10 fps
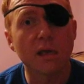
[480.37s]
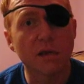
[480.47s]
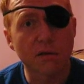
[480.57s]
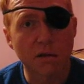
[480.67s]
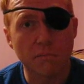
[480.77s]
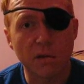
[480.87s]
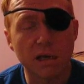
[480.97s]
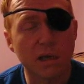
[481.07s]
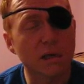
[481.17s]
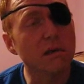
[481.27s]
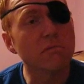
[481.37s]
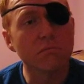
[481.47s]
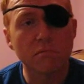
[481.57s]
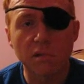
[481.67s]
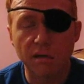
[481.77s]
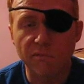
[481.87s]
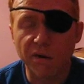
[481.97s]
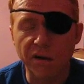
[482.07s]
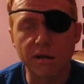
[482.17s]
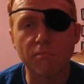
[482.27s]
it's going to be
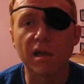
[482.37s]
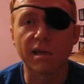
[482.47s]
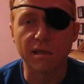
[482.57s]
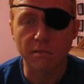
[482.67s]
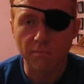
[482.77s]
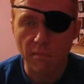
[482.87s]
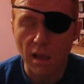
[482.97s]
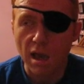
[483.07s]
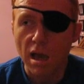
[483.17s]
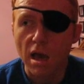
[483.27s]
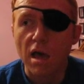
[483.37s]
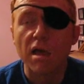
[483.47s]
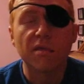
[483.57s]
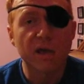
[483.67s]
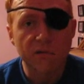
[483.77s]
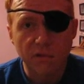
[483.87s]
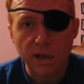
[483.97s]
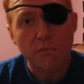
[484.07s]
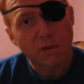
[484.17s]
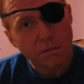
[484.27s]
very unpleasant.
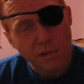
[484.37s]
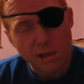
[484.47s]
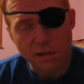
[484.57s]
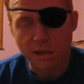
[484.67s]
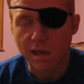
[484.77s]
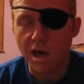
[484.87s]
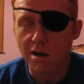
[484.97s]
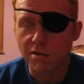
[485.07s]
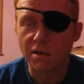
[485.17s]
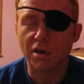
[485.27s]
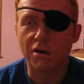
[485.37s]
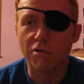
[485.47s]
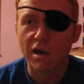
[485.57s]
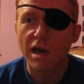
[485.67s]
Thankfully, I'm on the medicine now. So,